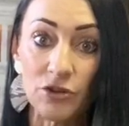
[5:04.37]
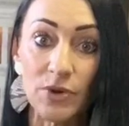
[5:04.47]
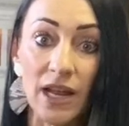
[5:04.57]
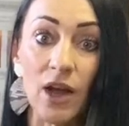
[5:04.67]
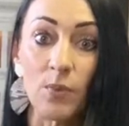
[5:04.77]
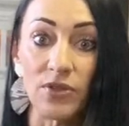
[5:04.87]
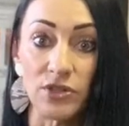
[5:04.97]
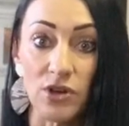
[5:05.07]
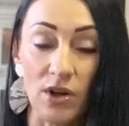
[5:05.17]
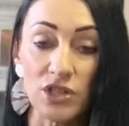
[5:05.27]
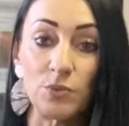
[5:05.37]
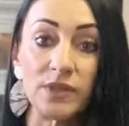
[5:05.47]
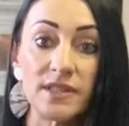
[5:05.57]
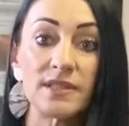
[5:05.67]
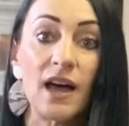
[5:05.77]
arena with the doctor will
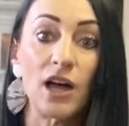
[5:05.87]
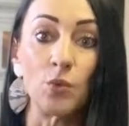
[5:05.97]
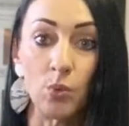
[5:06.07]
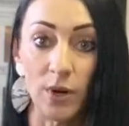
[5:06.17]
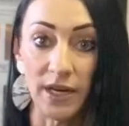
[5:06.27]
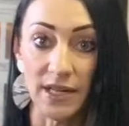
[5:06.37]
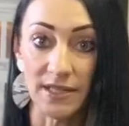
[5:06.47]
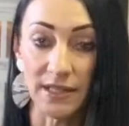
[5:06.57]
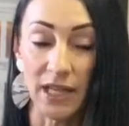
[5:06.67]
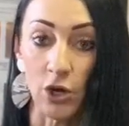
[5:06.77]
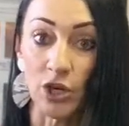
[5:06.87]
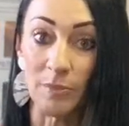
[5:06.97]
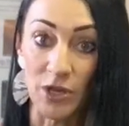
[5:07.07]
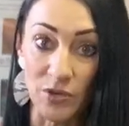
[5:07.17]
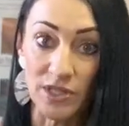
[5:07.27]
decide what it is that they're going to
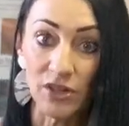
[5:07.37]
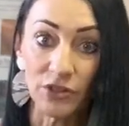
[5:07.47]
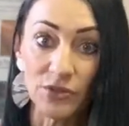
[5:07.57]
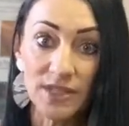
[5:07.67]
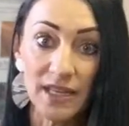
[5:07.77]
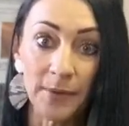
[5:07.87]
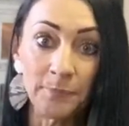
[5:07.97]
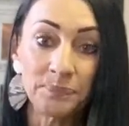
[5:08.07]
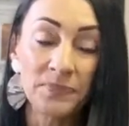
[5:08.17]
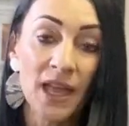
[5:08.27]
be using on your skin.